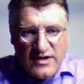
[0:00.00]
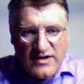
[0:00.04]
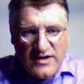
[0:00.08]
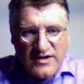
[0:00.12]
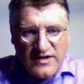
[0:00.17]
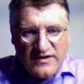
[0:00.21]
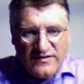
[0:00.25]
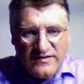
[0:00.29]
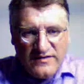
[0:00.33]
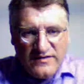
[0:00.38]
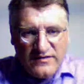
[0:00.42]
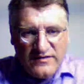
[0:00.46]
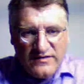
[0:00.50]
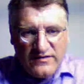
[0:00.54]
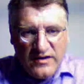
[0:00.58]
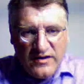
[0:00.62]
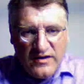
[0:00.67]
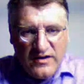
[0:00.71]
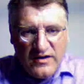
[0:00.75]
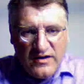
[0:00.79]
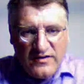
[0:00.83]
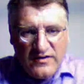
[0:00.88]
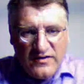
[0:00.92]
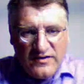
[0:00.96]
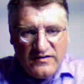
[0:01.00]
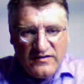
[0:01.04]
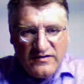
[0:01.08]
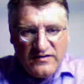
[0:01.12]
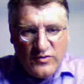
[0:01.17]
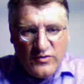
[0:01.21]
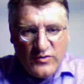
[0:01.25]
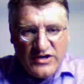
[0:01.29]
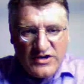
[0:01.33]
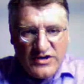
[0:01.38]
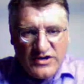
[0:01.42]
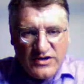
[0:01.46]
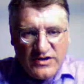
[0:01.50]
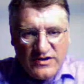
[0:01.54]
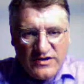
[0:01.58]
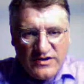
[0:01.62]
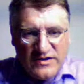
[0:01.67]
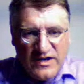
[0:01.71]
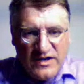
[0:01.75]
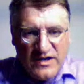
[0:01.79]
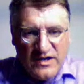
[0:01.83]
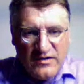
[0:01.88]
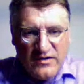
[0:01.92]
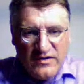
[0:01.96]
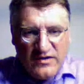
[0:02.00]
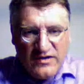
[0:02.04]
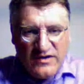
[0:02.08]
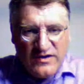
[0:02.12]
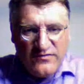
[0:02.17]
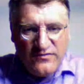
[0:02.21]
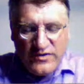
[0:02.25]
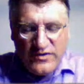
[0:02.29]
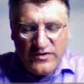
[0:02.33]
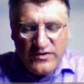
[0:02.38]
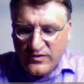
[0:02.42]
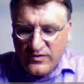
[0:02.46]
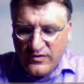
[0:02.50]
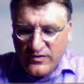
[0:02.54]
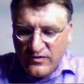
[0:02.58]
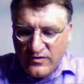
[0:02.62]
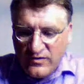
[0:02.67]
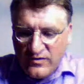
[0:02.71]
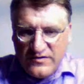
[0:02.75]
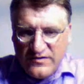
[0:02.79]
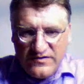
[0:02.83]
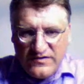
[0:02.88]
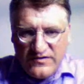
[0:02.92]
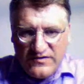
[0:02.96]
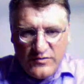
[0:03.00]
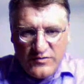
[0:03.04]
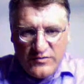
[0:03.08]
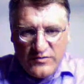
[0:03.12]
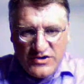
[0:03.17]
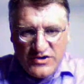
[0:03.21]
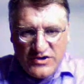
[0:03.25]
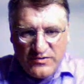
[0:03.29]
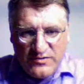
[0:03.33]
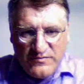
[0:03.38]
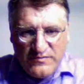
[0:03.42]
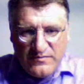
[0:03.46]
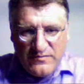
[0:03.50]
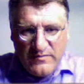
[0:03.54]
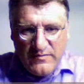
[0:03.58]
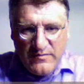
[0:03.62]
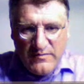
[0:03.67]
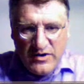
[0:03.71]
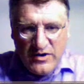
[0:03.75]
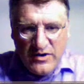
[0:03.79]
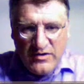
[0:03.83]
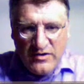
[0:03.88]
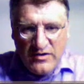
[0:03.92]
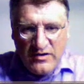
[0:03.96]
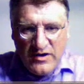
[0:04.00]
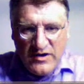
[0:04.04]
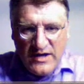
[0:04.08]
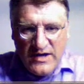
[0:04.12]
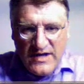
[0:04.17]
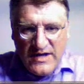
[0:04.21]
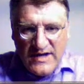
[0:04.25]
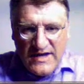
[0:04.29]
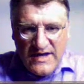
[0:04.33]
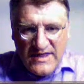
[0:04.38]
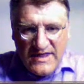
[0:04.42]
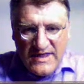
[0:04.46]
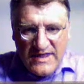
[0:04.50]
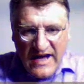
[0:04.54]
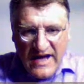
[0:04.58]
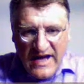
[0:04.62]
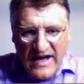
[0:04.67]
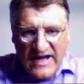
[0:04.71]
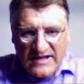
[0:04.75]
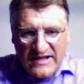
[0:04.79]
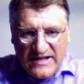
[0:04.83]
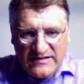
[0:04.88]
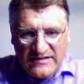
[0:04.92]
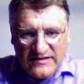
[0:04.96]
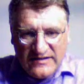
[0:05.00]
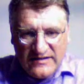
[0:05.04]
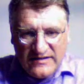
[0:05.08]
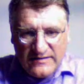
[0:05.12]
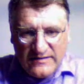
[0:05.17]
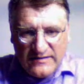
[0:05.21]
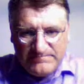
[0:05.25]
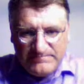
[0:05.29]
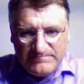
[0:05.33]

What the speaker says: this simulation. Now, if we call the simulation, remember that